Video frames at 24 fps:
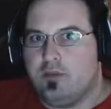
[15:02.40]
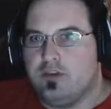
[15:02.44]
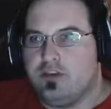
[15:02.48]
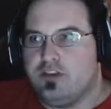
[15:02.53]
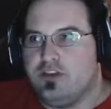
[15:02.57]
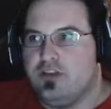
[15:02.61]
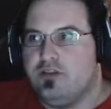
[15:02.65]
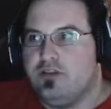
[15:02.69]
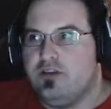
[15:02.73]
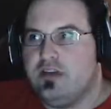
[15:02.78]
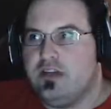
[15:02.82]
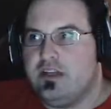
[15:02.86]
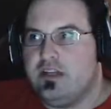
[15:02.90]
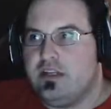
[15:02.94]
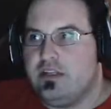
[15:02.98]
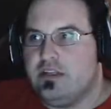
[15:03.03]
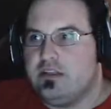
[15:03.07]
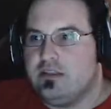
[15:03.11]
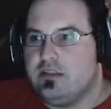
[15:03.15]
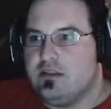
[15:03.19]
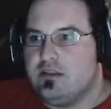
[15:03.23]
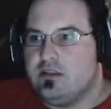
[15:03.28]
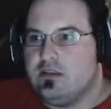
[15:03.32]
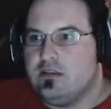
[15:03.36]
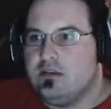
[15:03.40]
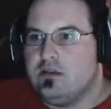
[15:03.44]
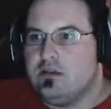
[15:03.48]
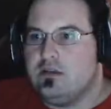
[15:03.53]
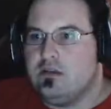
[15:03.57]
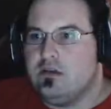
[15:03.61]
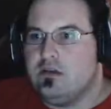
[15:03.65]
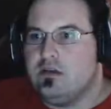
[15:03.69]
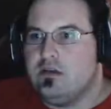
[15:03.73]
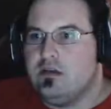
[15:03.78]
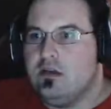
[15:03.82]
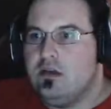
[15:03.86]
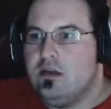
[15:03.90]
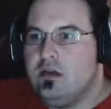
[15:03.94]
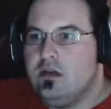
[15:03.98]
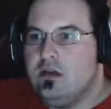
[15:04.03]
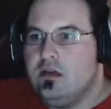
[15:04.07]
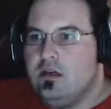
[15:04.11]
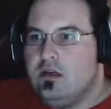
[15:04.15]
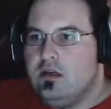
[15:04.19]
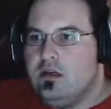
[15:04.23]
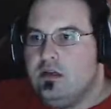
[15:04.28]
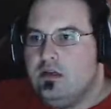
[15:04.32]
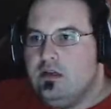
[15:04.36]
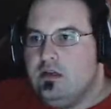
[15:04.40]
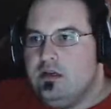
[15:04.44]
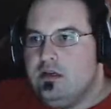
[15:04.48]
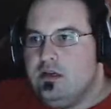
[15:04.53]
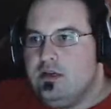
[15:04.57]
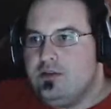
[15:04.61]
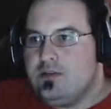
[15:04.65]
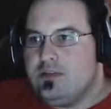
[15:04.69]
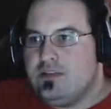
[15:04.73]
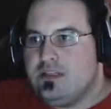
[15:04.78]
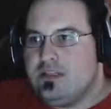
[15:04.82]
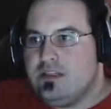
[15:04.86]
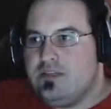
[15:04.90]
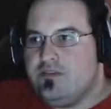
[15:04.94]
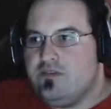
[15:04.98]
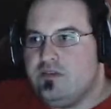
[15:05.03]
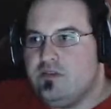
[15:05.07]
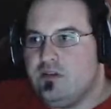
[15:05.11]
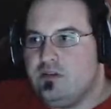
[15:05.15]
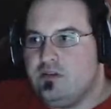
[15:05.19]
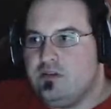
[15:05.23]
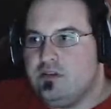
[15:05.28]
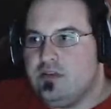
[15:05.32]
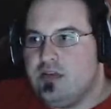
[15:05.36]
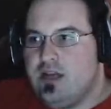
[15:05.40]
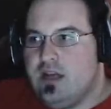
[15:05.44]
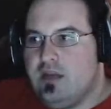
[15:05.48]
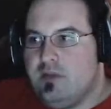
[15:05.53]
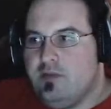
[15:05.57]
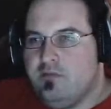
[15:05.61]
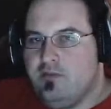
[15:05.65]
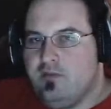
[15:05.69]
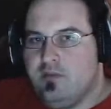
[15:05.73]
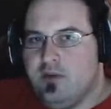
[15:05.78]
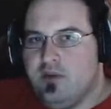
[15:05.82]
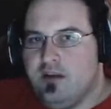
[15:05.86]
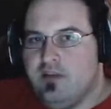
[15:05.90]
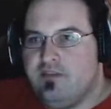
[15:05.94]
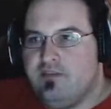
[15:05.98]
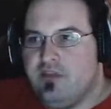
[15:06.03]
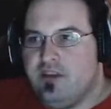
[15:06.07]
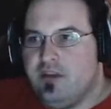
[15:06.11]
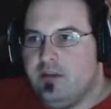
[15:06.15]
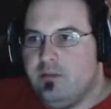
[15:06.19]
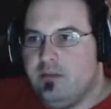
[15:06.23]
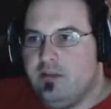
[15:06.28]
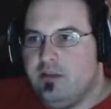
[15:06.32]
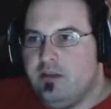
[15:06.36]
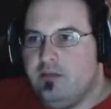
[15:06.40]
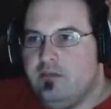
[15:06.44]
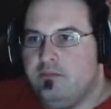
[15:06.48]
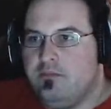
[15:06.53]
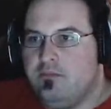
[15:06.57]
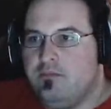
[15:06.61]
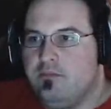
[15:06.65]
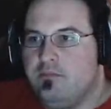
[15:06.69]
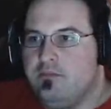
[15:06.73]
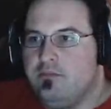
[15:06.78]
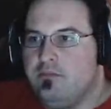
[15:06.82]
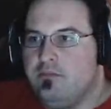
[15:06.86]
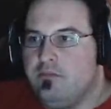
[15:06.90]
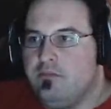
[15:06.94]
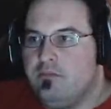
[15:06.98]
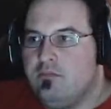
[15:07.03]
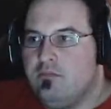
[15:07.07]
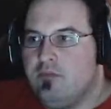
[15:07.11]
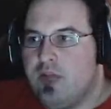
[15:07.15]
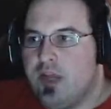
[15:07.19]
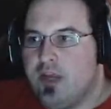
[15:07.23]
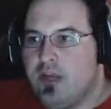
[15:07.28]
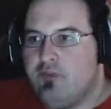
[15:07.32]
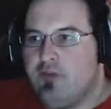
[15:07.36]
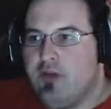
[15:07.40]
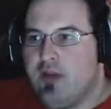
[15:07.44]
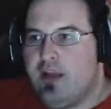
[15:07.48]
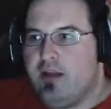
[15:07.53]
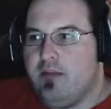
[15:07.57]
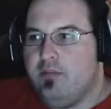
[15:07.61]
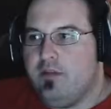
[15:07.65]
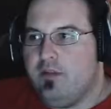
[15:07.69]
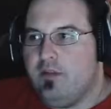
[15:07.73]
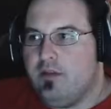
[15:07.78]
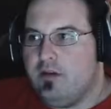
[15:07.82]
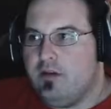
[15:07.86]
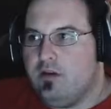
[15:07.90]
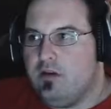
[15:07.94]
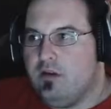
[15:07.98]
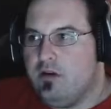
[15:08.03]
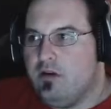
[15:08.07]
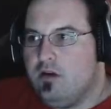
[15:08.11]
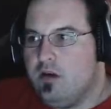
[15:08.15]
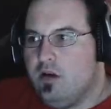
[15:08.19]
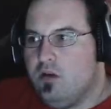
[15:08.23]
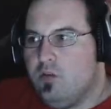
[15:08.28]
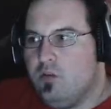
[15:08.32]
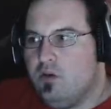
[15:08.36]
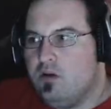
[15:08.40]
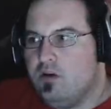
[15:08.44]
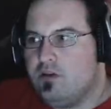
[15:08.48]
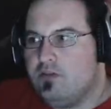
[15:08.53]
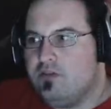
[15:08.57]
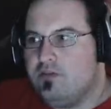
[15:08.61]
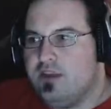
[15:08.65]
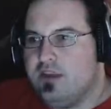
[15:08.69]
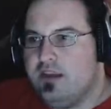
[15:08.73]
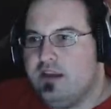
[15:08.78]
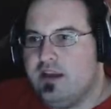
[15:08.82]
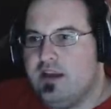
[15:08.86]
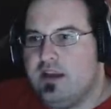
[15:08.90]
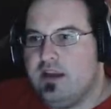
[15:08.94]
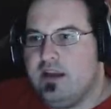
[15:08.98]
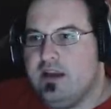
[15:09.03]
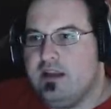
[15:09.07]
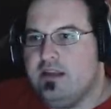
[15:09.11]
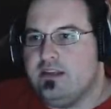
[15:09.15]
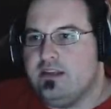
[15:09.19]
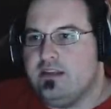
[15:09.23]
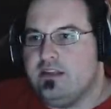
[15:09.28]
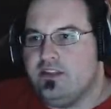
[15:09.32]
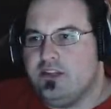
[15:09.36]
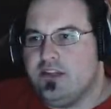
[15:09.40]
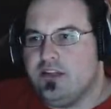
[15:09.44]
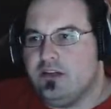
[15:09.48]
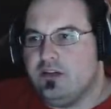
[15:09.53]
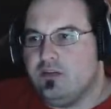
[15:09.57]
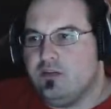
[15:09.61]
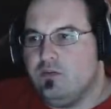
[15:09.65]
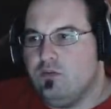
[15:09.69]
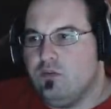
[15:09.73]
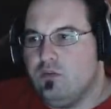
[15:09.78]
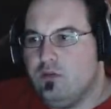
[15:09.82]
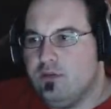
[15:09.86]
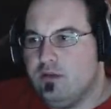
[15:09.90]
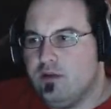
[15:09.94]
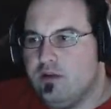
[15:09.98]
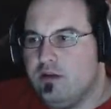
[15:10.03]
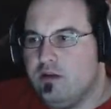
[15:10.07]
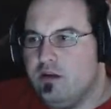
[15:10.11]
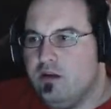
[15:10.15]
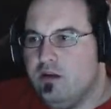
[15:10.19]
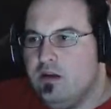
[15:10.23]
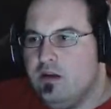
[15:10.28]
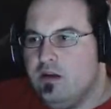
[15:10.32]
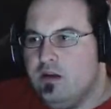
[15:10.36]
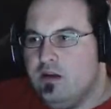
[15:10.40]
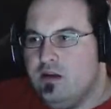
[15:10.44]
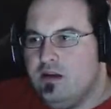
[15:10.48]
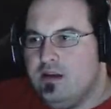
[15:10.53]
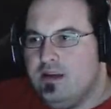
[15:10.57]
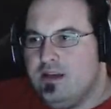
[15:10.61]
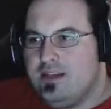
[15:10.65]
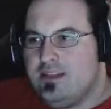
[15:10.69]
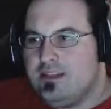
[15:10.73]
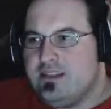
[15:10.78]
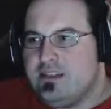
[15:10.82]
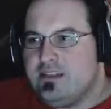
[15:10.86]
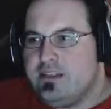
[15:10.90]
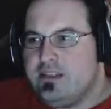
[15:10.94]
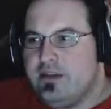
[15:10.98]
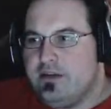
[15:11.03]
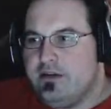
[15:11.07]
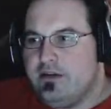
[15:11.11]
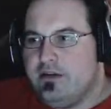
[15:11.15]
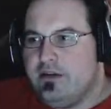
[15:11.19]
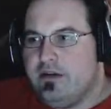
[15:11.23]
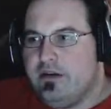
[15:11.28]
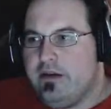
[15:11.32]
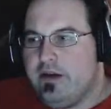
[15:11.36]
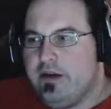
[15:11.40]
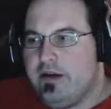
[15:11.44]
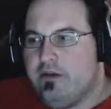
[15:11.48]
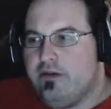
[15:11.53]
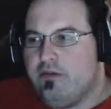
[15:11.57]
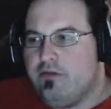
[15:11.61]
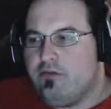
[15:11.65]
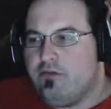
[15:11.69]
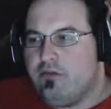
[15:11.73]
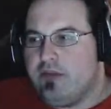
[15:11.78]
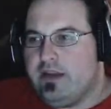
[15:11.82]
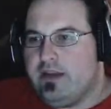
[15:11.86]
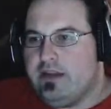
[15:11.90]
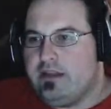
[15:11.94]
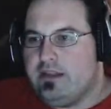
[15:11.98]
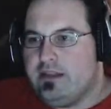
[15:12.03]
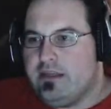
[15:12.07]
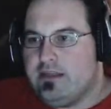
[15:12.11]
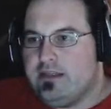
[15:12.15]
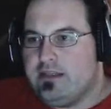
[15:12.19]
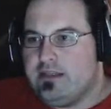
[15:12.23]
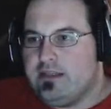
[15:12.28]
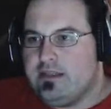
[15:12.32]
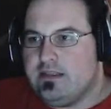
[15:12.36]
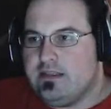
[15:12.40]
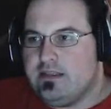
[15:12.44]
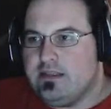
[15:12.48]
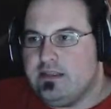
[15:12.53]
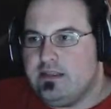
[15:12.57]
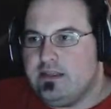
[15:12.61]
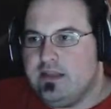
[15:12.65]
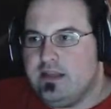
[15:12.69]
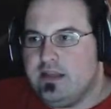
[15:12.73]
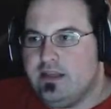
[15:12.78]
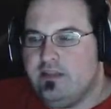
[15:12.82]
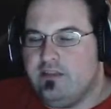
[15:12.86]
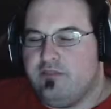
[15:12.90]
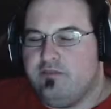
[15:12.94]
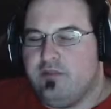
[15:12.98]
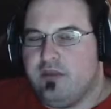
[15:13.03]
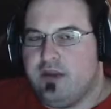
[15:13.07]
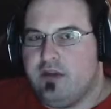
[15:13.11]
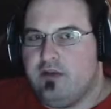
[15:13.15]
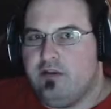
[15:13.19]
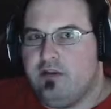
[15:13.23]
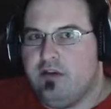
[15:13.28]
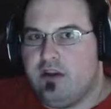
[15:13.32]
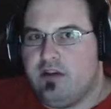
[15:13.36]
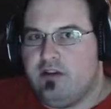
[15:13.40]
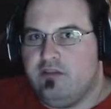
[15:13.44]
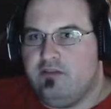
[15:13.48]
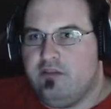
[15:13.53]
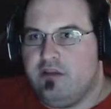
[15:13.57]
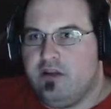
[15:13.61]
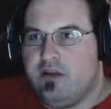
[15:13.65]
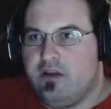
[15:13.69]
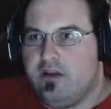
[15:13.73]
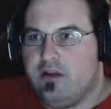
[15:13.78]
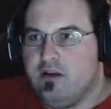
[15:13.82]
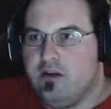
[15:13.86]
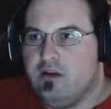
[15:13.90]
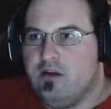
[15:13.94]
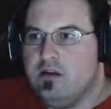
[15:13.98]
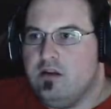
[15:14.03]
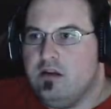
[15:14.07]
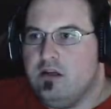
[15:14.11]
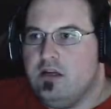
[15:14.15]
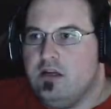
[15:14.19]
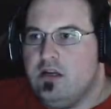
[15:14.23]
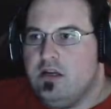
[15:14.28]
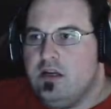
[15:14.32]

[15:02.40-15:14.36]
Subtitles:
opportunities. It was a difficult time for my family. My grandmother, a a wonderfully kind and gentle woman, had deteriorated greatly since the death of my grandfather.